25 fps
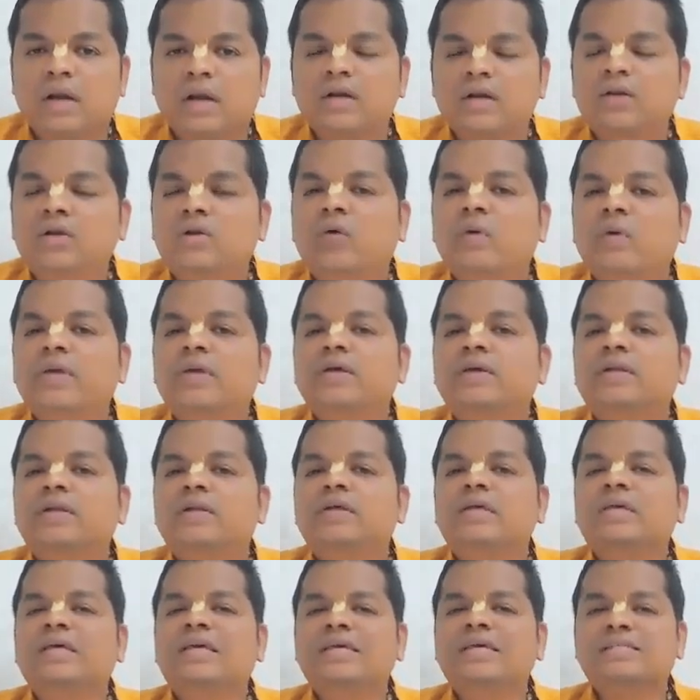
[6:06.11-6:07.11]

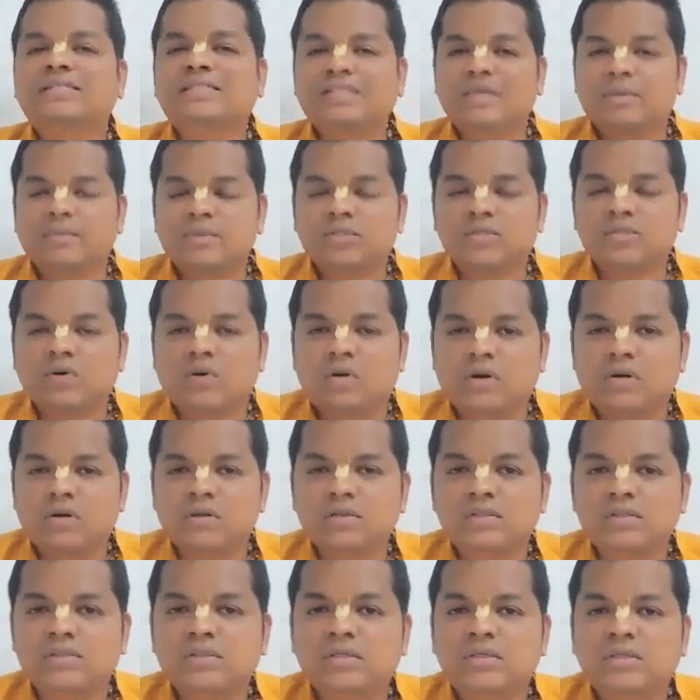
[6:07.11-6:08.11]
unknowingly he steps
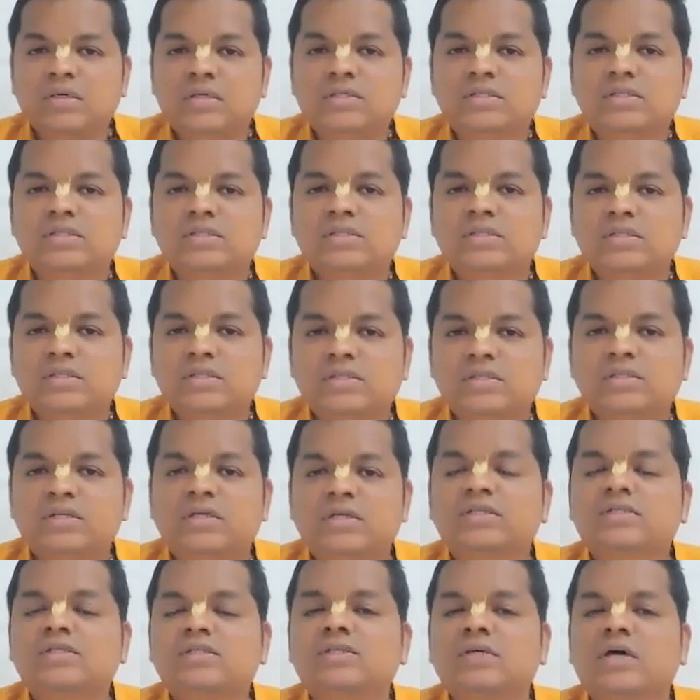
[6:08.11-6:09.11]
on his
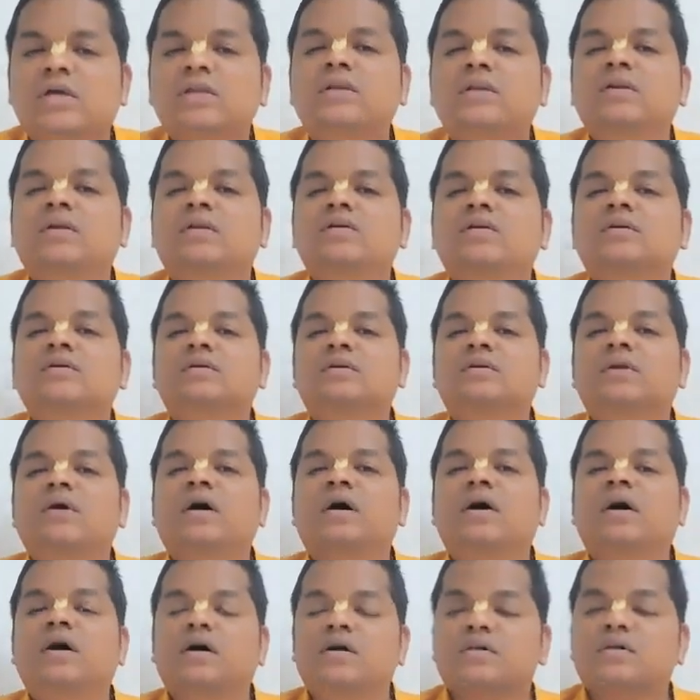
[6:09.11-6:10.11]
sister's
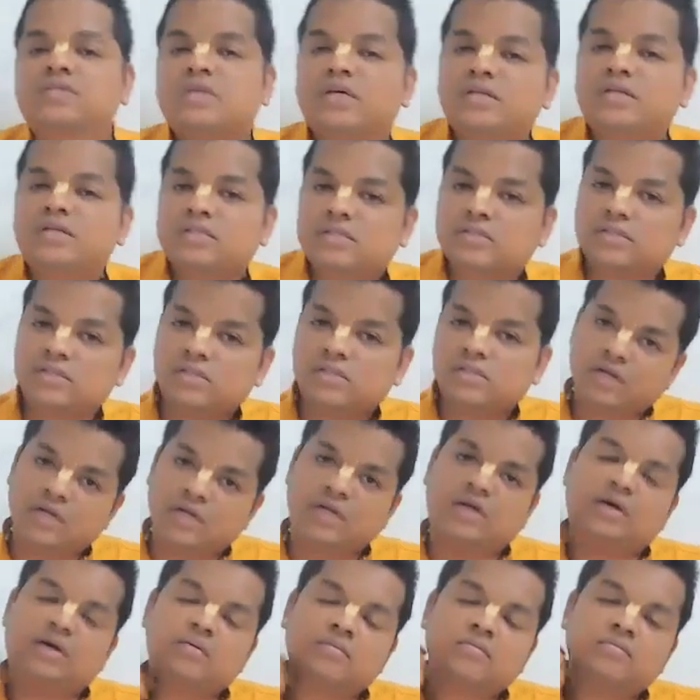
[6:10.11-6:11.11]
son's
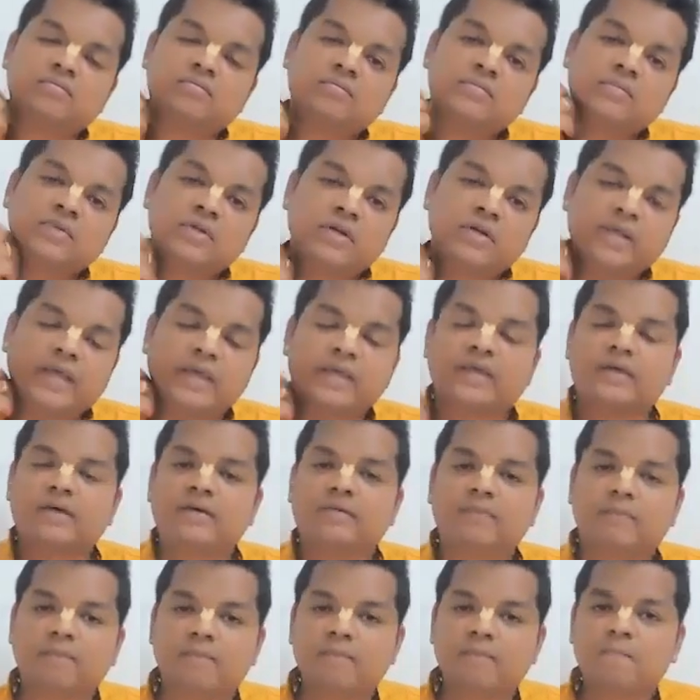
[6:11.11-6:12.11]

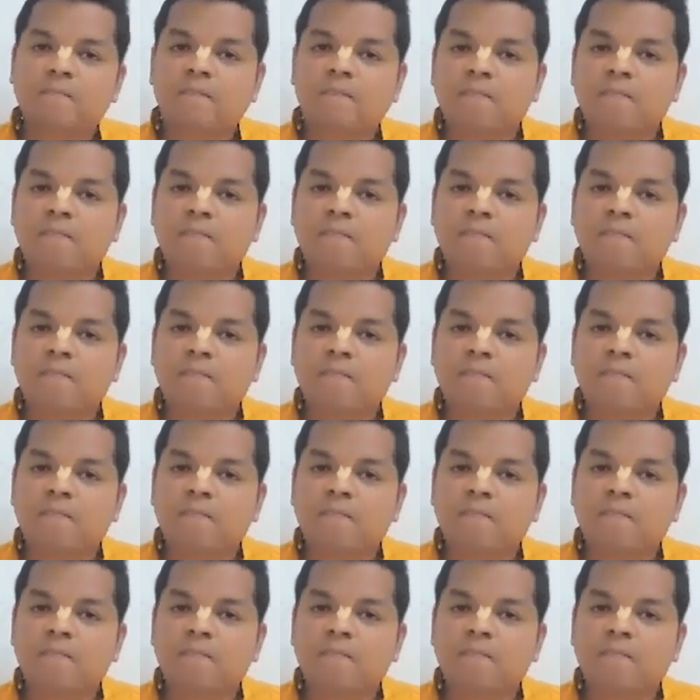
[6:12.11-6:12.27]
neck,